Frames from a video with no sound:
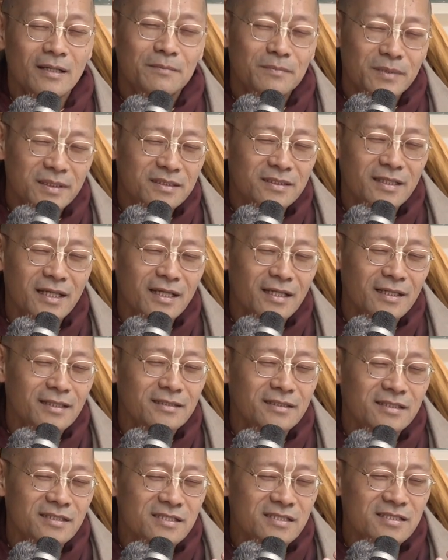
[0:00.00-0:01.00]
But
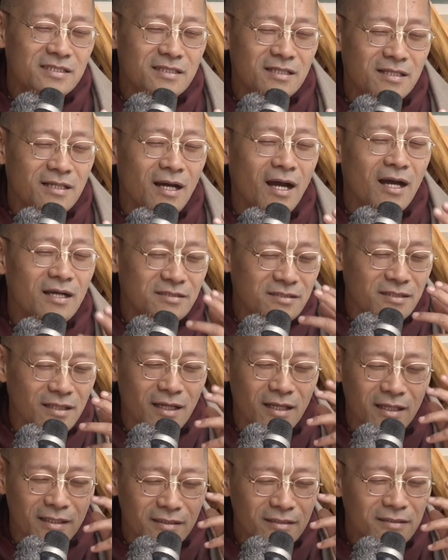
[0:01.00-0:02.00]
then this
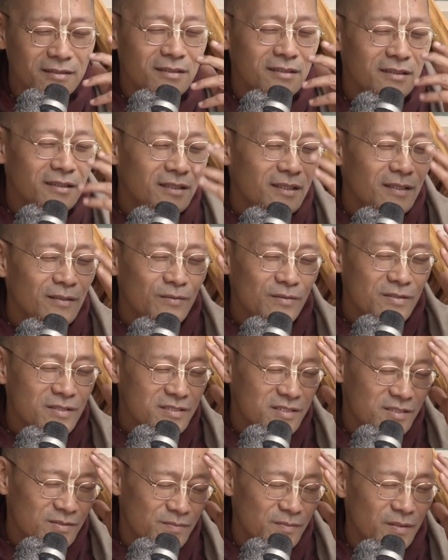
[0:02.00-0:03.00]
kajal
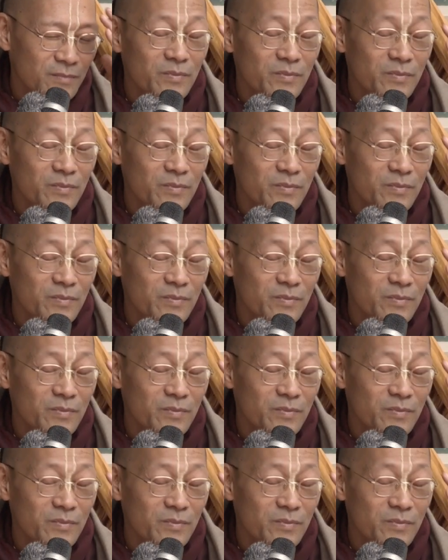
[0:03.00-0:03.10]
was,